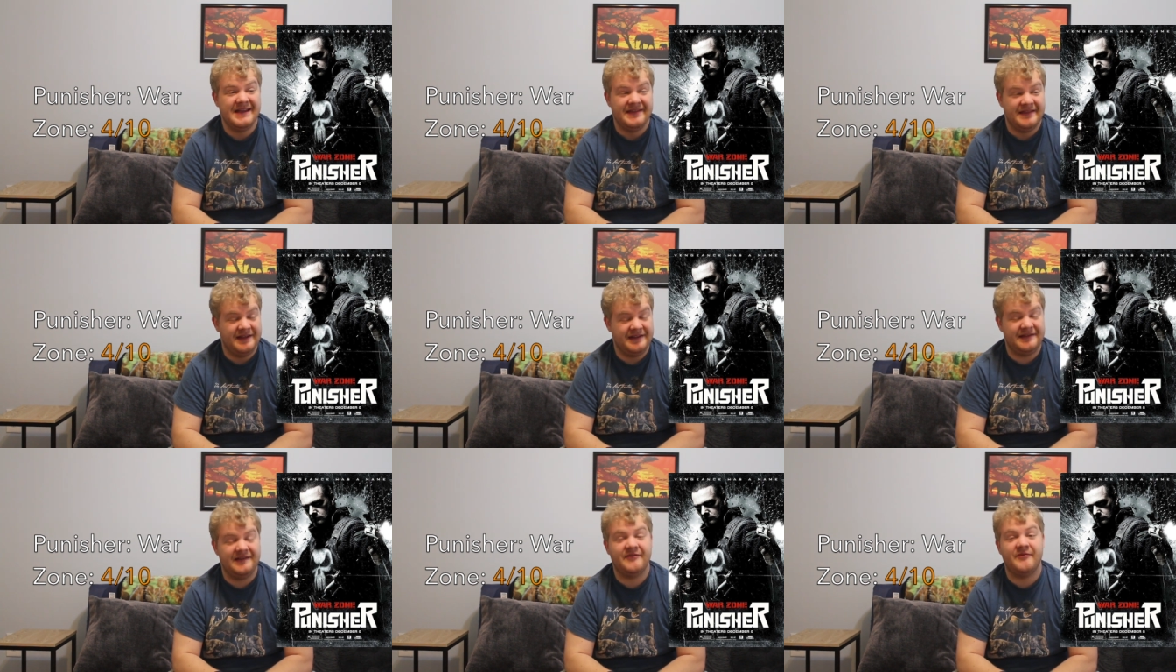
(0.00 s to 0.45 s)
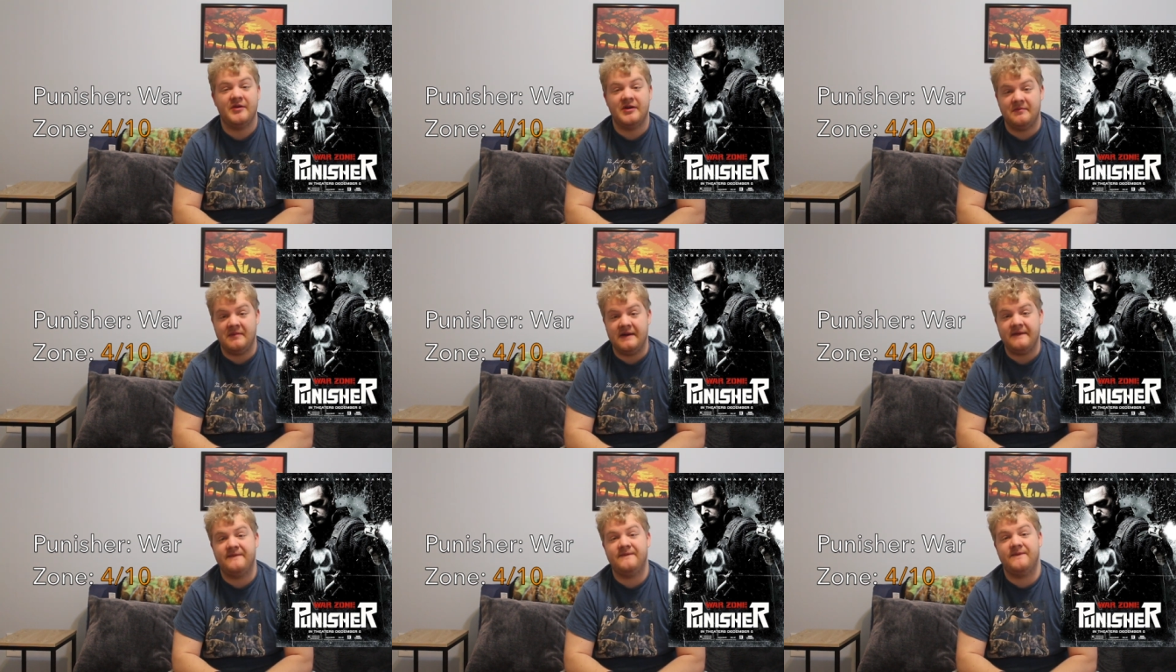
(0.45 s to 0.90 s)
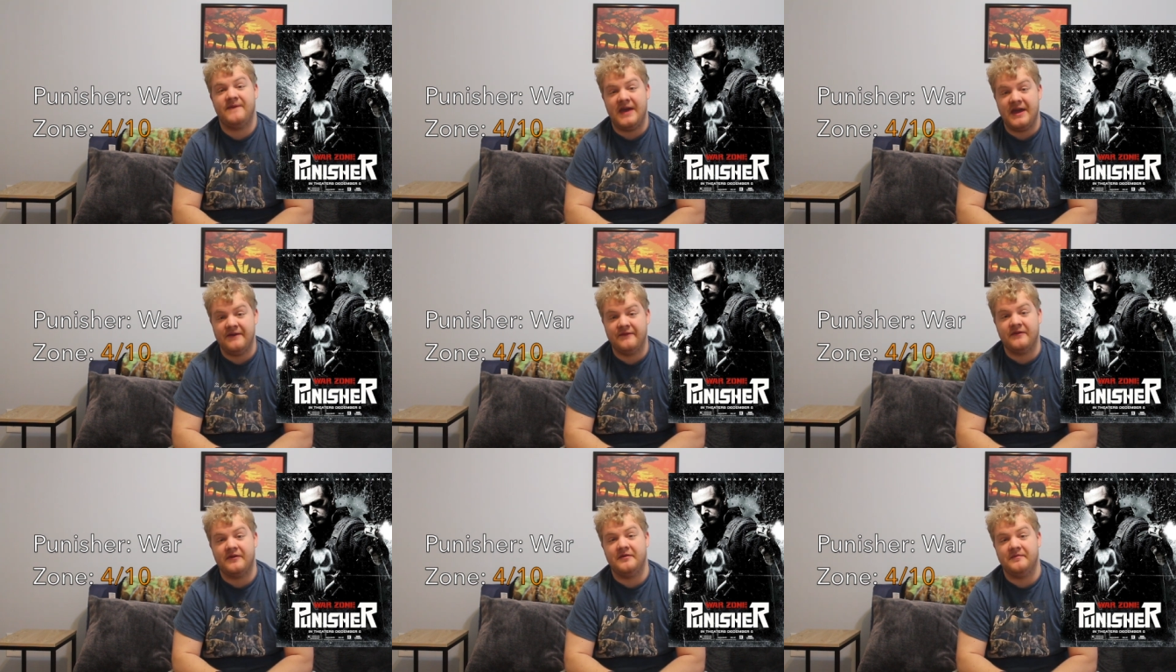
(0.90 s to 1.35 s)
This is one of my
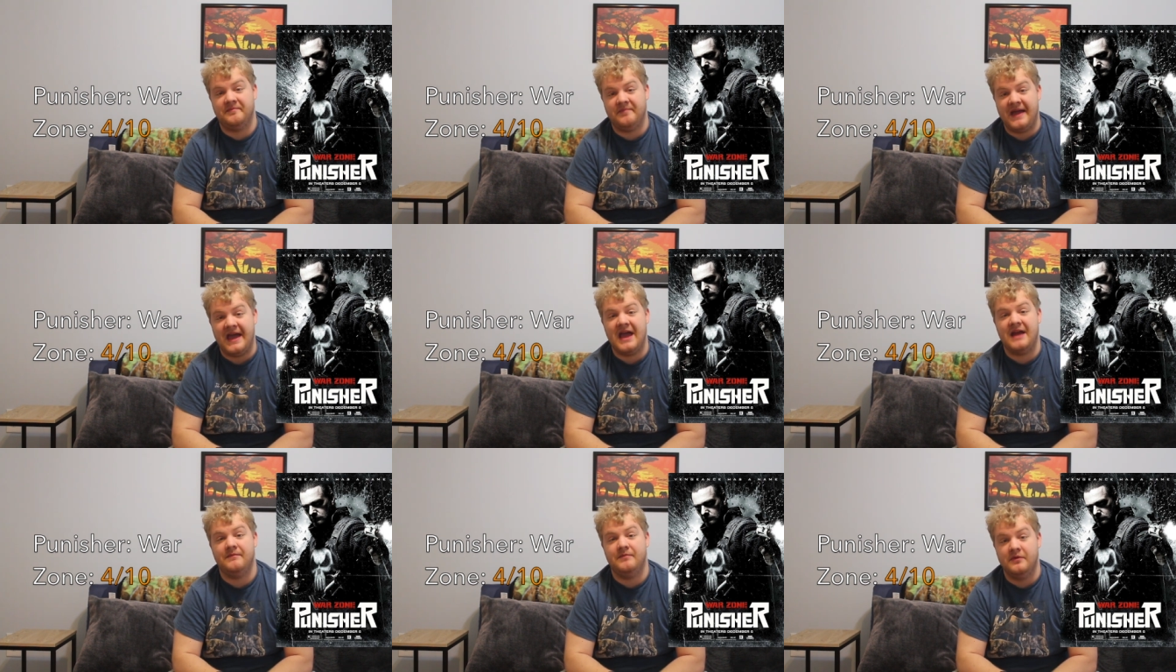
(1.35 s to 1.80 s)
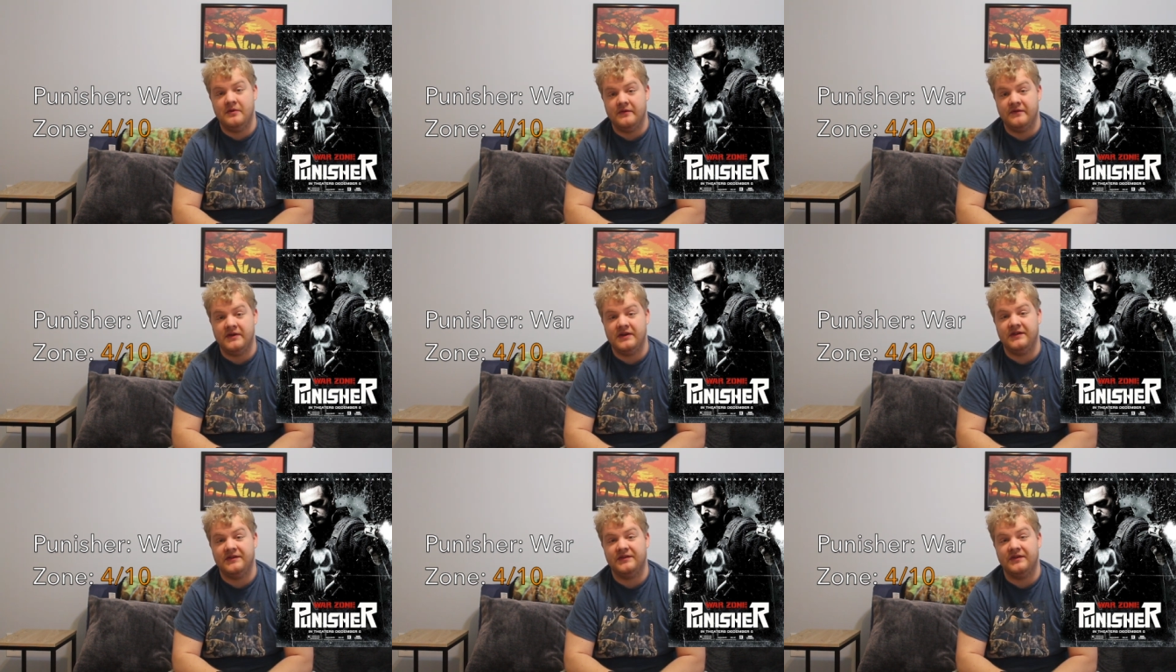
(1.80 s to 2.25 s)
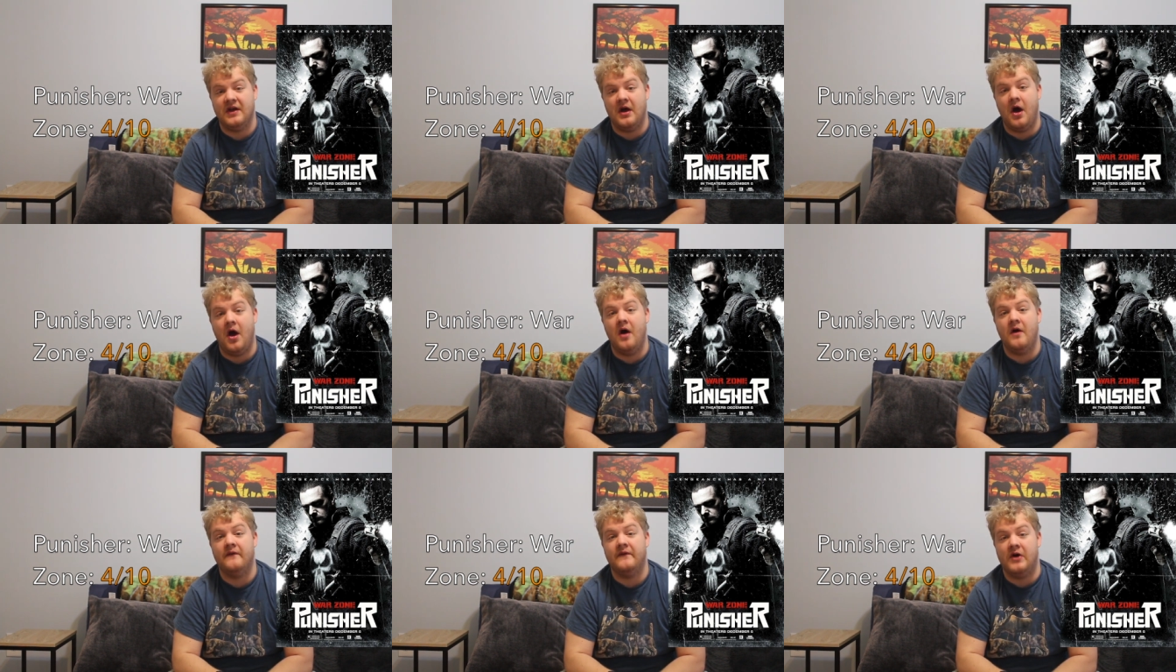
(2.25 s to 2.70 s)
favorite bad movies
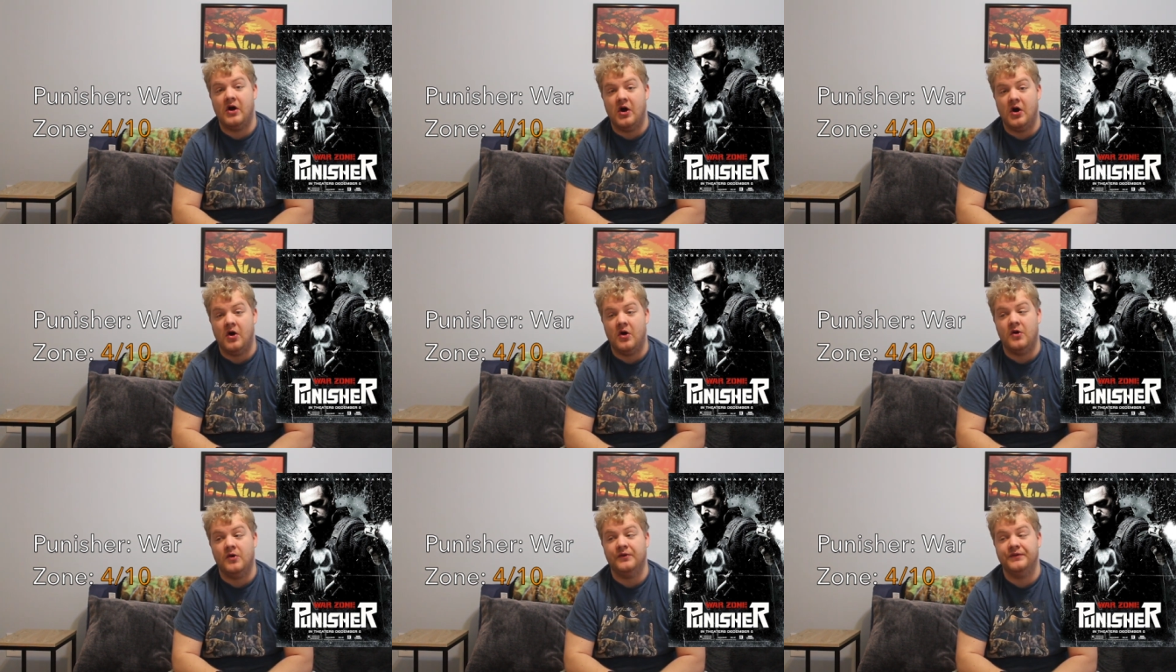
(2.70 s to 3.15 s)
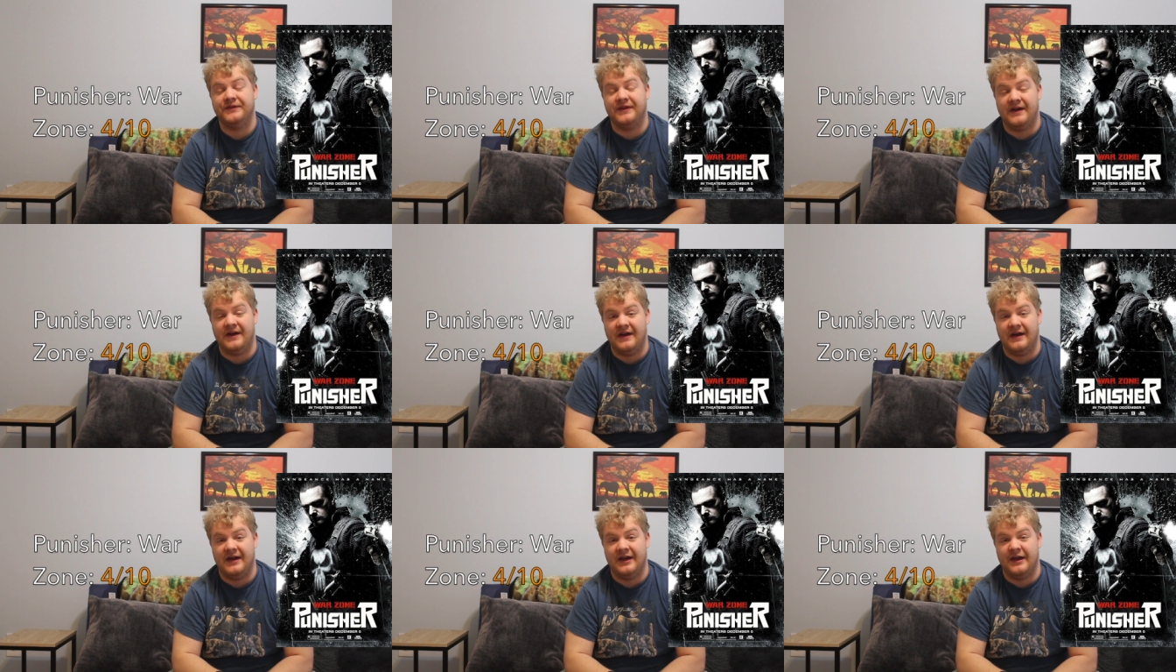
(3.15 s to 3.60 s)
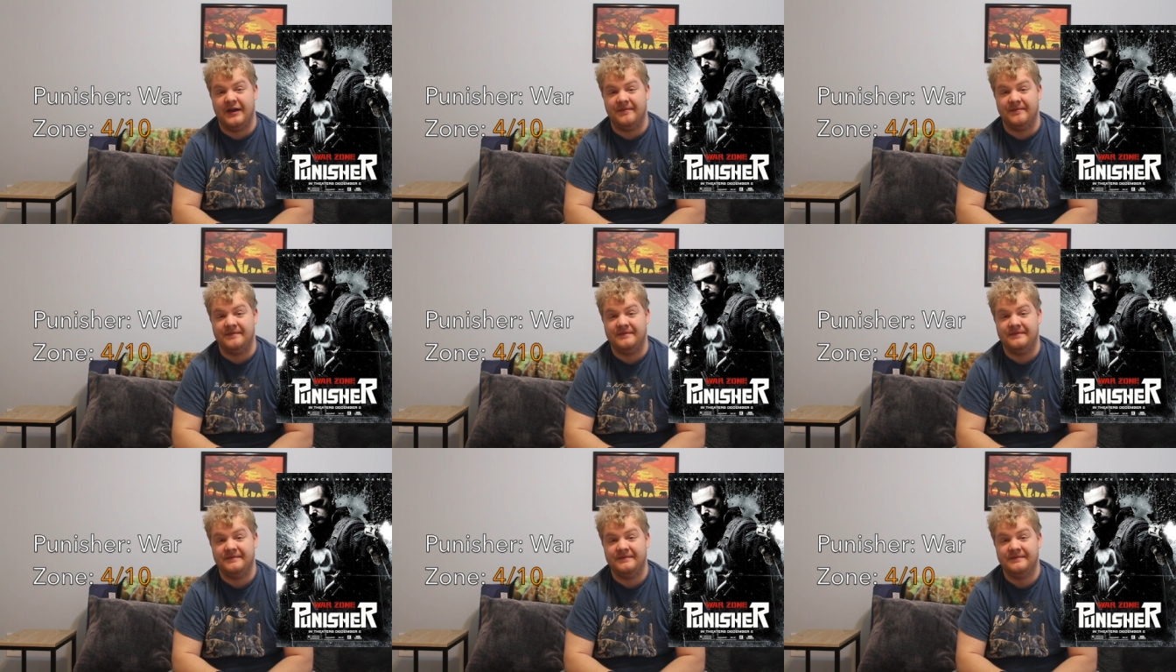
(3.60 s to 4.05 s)
of all time.